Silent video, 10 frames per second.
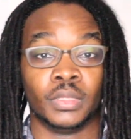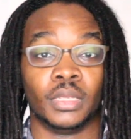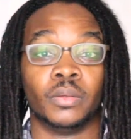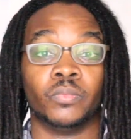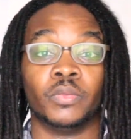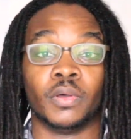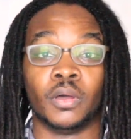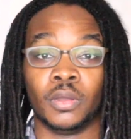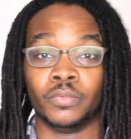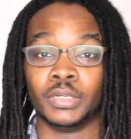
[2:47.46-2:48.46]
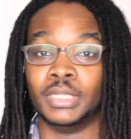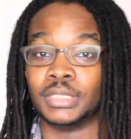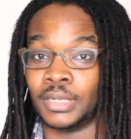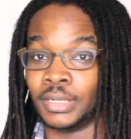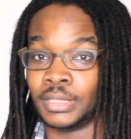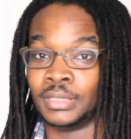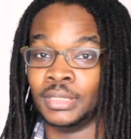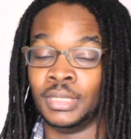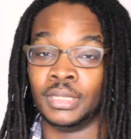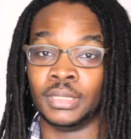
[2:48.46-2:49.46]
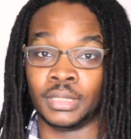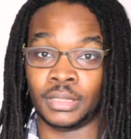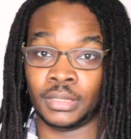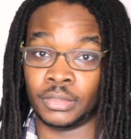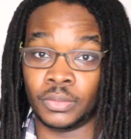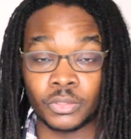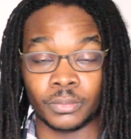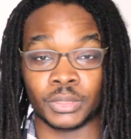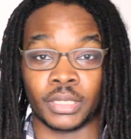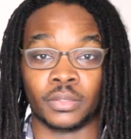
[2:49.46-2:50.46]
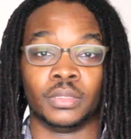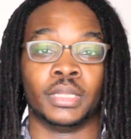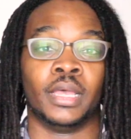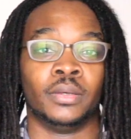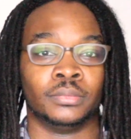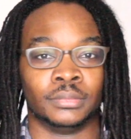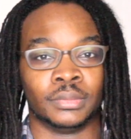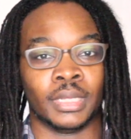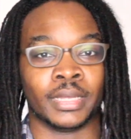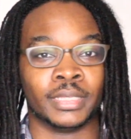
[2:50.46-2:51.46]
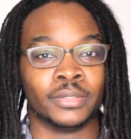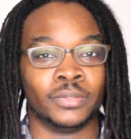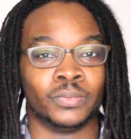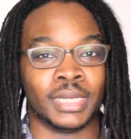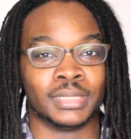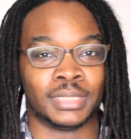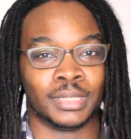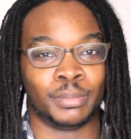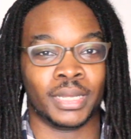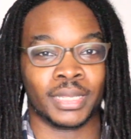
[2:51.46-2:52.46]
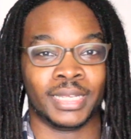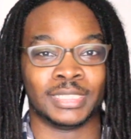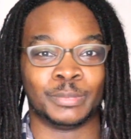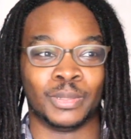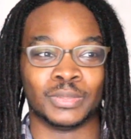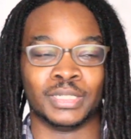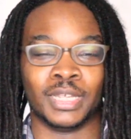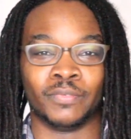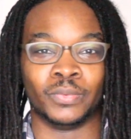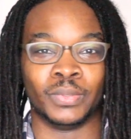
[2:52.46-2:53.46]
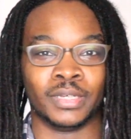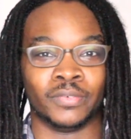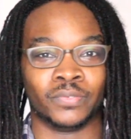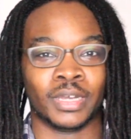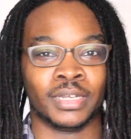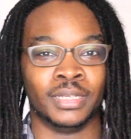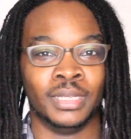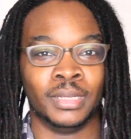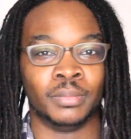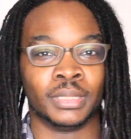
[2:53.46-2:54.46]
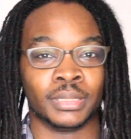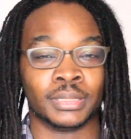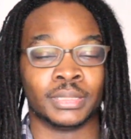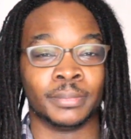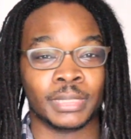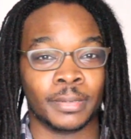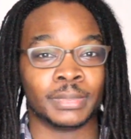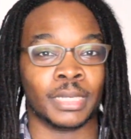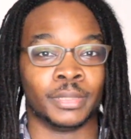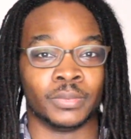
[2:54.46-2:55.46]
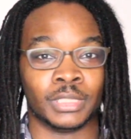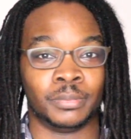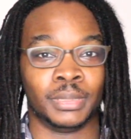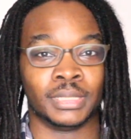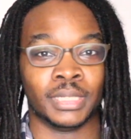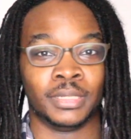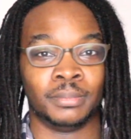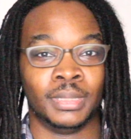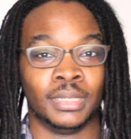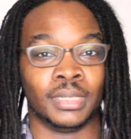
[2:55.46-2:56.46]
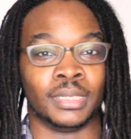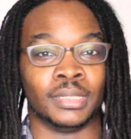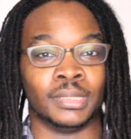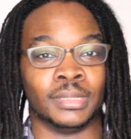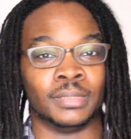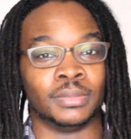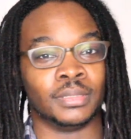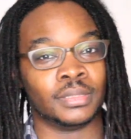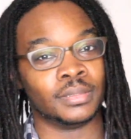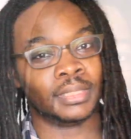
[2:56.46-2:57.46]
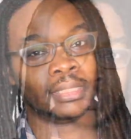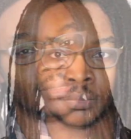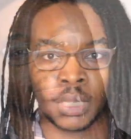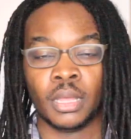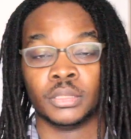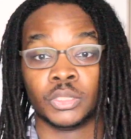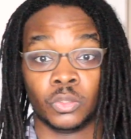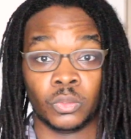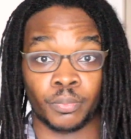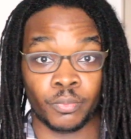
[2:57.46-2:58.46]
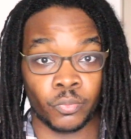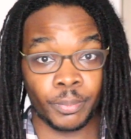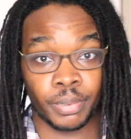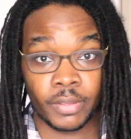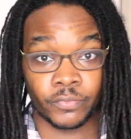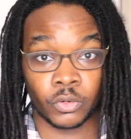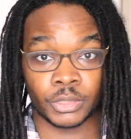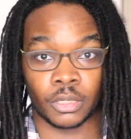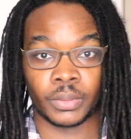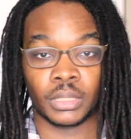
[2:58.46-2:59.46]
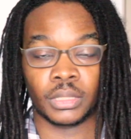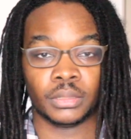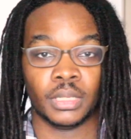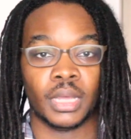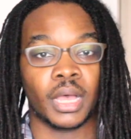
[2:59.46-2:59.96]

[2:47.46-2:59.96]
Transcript: And we've already started the YouTube channel. Now, I giggle when I say the podcast is posting every week on Friday because sometimes I'll be on CP time and it'll be a little late. So what platforms are we on?